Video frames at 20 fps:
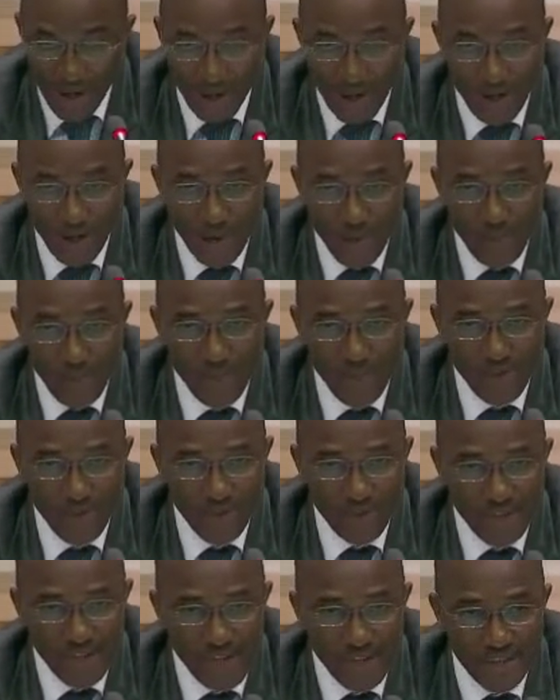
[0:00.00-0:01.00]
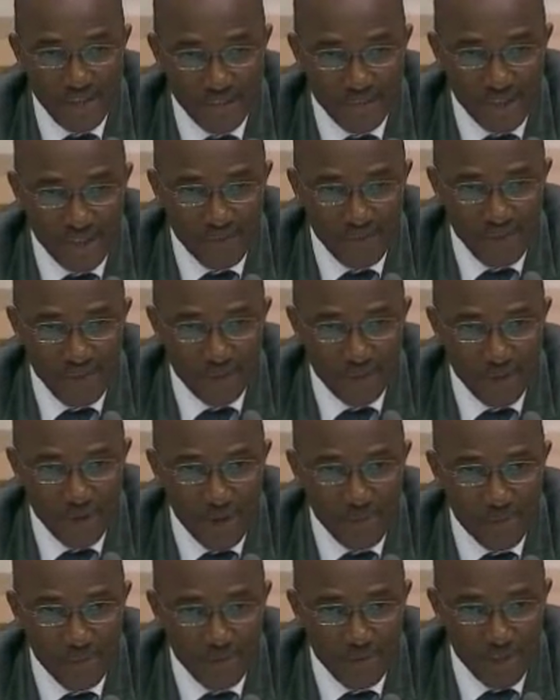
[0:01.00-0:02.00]
account, and that's crucial
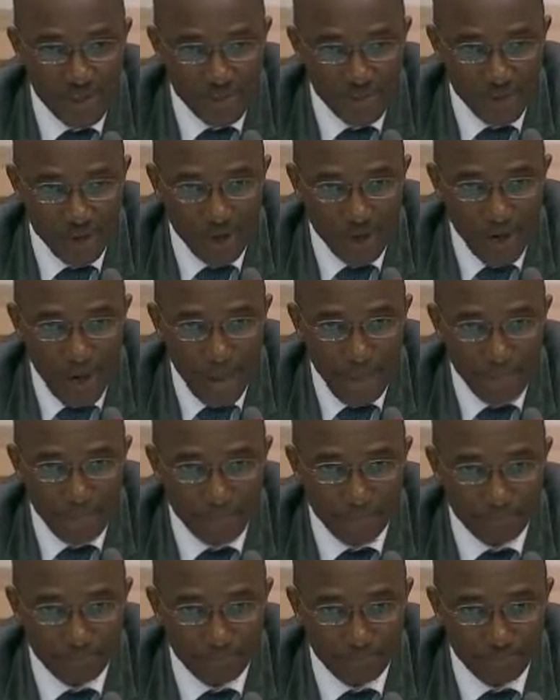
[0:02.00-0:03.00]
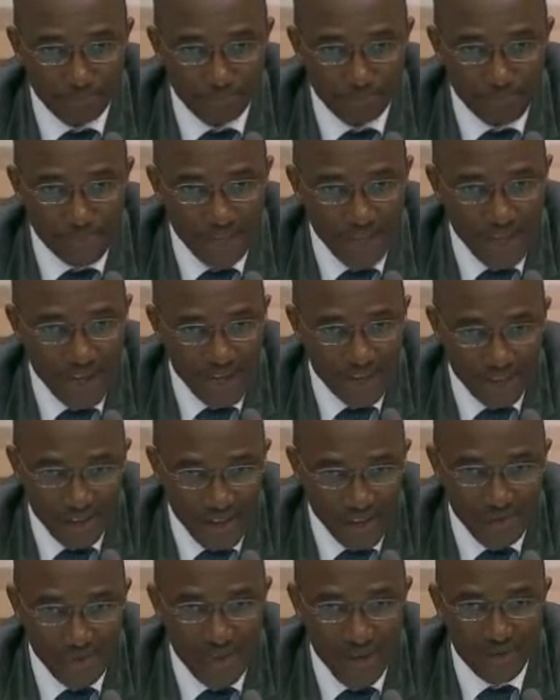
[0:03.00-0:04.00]
to underscore. Many
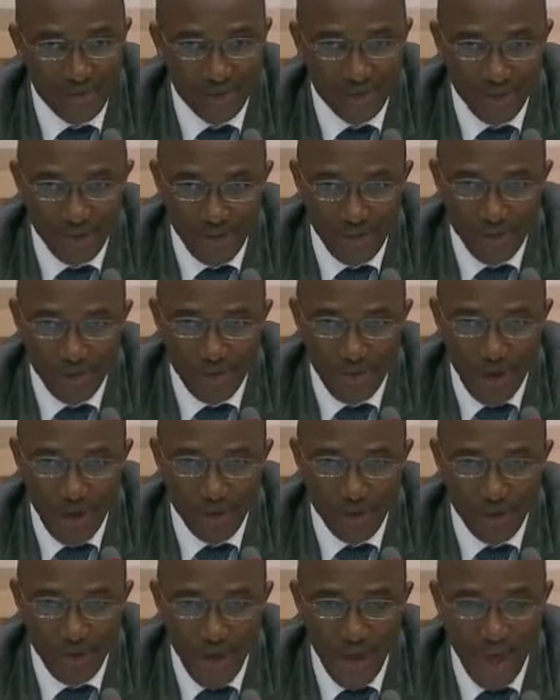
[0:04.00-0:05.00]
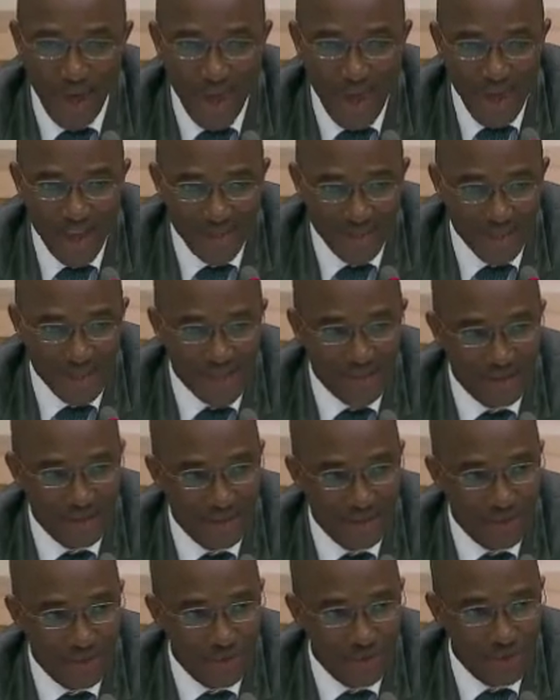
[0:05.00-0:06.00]
actions on the
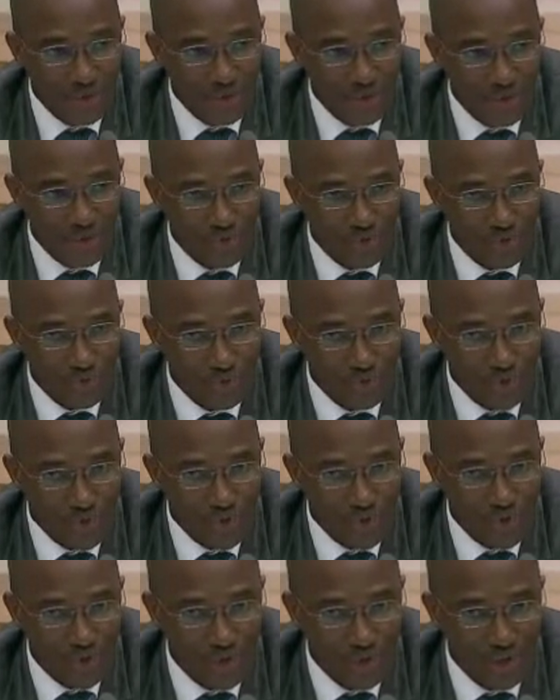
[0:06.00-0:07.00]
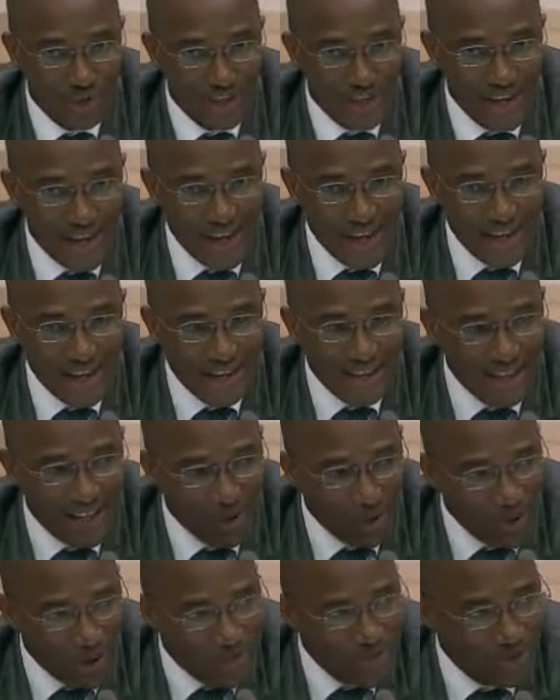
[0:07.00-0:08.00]
ground and programs in urban
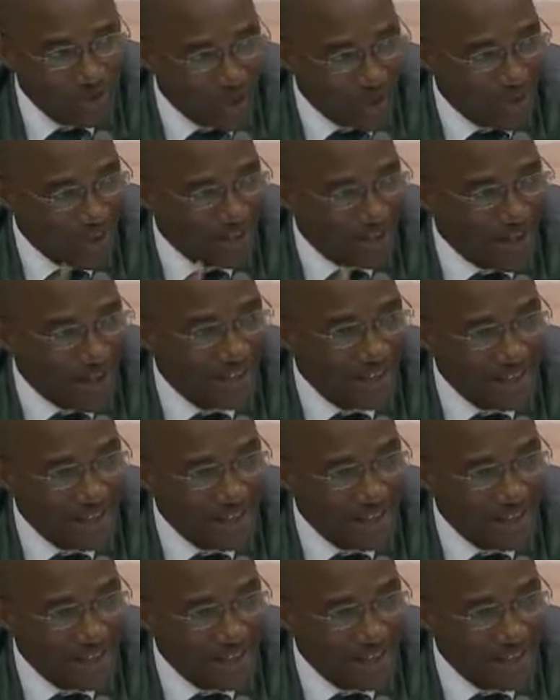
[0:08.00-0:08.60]
development